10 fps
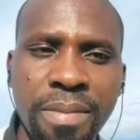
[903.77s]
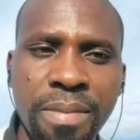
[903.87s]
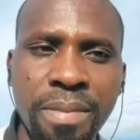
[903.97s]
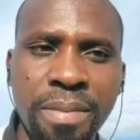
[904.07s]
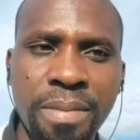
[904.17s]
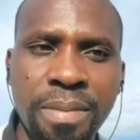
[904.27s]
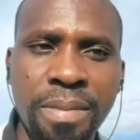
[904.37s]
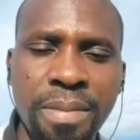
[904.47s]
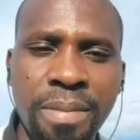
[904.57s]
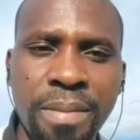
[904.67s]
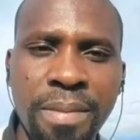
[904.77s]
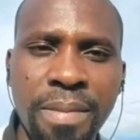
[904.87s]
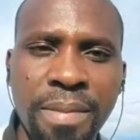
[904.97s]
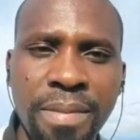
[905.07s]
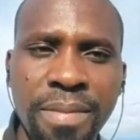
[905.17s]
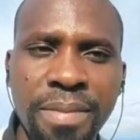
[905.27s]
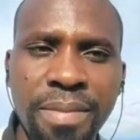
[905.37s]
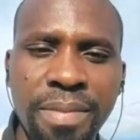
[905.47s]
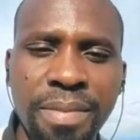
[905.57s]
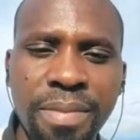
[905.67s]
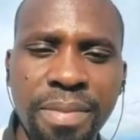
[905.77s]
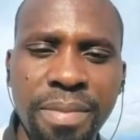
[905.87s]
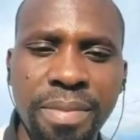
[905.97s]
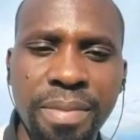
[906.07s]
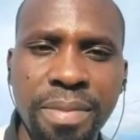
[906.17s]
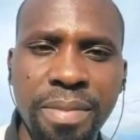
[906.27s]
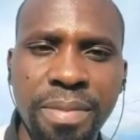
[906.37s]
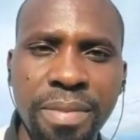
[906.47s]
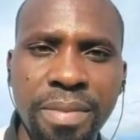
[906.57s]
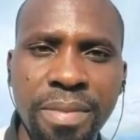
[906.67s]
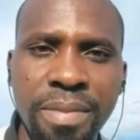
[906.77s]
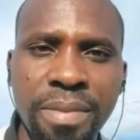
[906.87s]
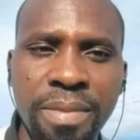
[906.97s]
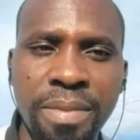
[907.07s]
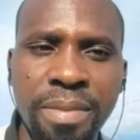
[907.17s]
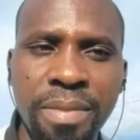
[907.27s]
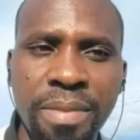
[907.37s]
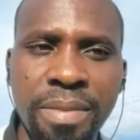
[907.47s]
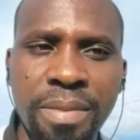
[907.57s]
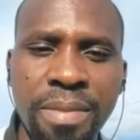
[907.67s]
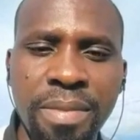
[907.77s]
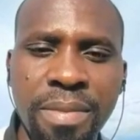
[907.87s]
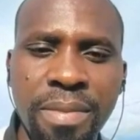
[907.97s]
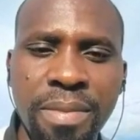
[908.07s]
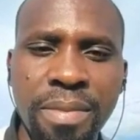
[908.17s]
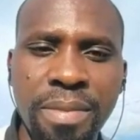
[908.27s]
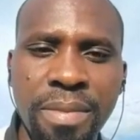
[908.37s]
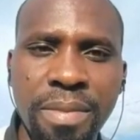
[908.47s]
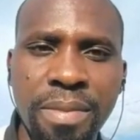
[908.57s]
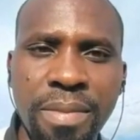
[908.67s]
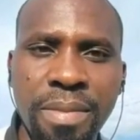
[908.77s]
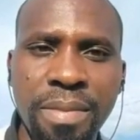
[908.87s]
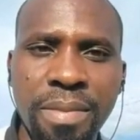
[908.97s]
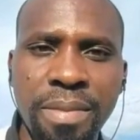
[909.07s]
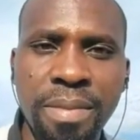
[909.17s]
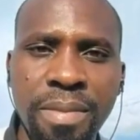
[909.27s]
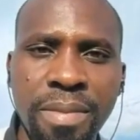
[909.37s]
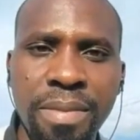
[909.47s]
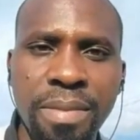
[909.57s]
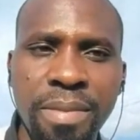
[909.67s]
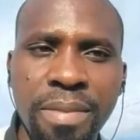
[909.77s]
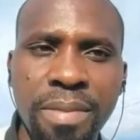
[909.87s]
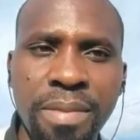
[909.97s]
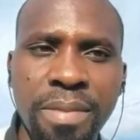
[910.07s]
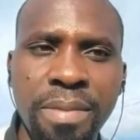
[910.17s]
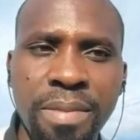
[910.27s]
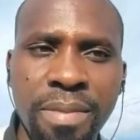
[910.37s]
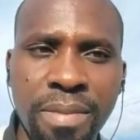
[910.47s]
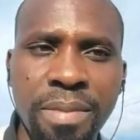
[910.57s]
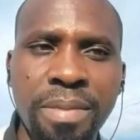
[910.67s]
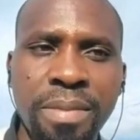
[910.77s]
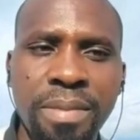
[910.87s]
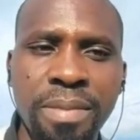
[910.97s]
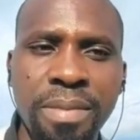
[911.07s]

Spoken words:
(silent)